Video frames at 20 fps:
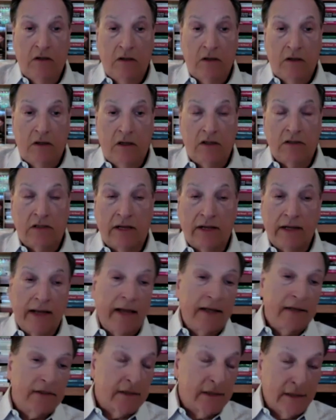It's like
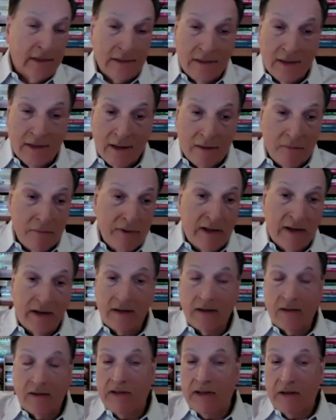asking a diabetic
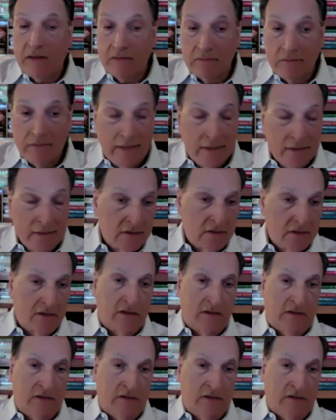about insulin,